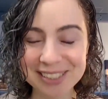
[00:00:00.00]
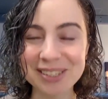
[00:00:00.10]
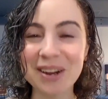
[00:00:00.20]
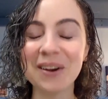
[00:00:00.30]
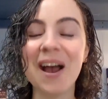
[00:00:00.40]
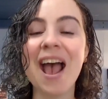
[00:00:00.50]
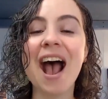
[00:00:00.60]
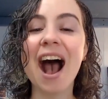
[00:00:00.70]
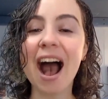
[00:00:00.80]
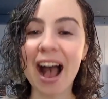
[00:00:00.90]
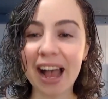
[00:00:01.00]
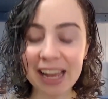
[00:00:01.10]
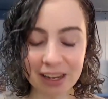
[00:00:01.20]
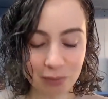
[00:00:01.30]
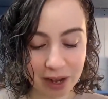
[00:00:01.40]
So
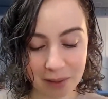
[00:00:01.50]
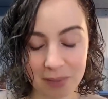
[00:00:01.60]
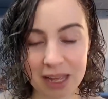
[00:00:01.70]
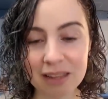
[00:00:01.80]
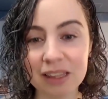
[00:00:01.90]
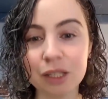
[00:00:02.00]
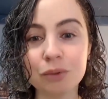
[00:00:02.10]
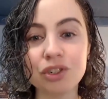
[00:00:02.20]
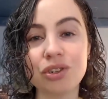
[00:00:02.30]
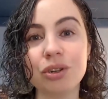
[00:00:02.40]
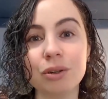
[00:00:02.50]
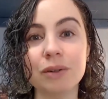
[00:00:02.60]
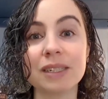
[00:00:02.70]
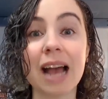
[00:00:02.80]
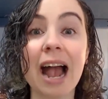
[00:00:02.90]
I recommend that you
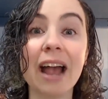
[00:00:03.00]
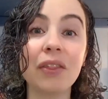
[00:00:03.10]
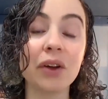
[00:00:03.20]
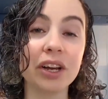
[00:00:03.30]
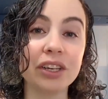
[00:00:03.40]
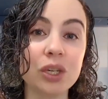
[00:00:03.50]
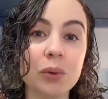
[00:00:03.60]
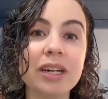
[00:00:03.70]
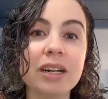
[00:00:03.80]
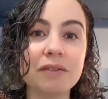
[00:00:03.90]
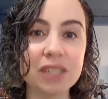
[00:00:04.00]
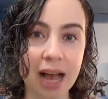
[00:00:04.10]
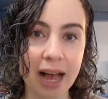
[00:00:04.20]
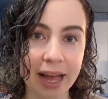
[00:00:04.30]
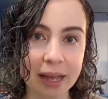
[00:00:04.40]
choose either a unit of
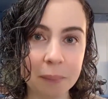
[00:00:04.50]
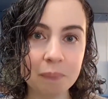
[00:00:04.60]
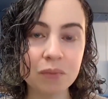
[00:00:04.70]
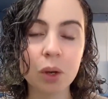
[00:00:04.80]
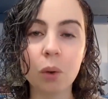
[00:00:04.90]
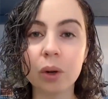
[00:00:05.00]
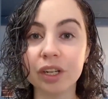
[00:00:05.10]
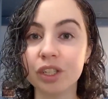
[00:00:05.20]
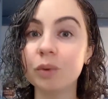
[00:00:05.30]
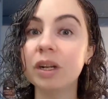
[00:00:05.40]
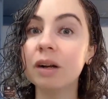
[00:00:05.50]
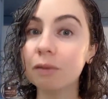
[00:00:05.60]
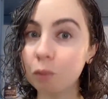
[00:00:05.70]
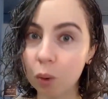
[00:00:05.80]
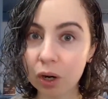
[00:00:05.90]
time or a unit
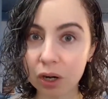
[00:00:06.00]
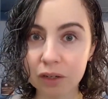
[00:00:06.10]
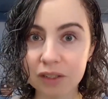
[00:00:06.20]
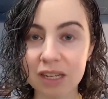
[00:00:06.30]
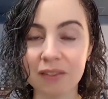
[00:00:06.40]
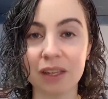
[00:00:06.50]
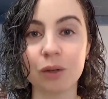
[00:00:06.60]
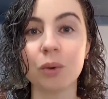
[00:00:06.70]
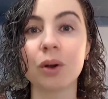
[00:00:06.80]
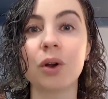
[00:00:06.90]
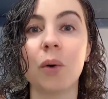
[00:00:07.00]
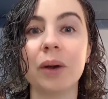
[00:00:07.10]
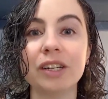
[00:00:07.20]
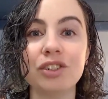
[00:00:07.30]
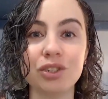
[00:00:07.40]
of words that you are
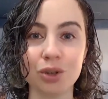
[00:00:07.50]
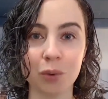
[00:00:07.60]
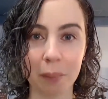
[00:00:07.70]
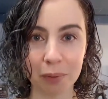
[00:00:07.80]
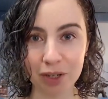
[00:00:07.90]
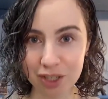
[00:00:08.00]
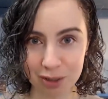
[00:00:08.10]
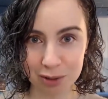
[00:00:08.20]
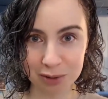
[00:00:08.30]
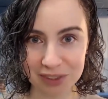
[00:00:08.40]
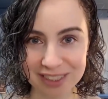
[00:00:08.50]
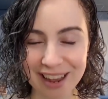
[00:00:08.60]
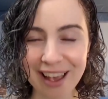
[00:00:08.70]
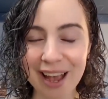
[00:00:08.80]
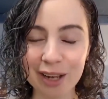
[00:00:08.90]
going to produce
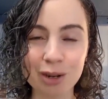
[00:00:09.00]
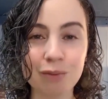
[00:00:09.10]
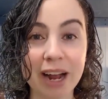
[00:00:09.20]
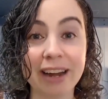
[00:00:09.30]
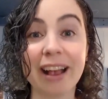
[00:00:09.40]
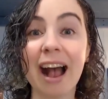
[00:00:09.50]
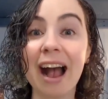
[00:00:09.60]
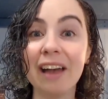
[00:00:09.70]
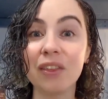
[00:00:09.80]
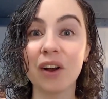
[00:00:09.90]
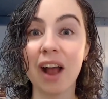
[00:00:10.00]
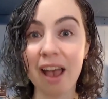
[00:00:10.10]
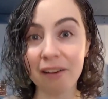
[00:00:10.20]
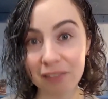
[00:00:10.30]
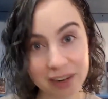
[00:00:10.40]
in your writing either
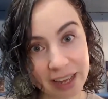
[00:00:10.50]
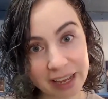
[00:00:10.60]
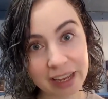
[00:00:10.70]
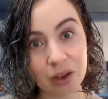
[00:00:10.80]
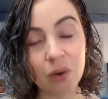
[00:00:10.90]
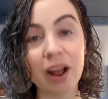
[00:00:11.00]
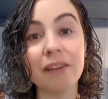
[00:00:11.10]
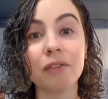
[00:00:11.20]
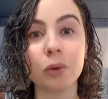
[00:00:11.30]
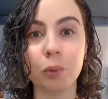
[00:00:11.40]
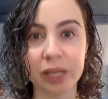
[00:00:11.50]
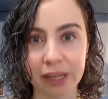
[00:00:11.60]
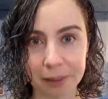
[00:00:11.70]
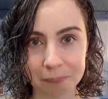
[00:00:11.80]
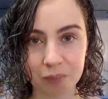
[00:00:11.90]
every day or every
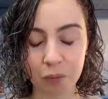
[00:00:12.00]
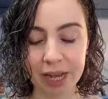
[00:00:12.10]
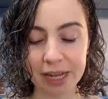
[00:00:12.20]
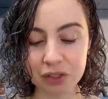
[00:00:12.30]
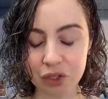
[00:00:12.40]
week, right?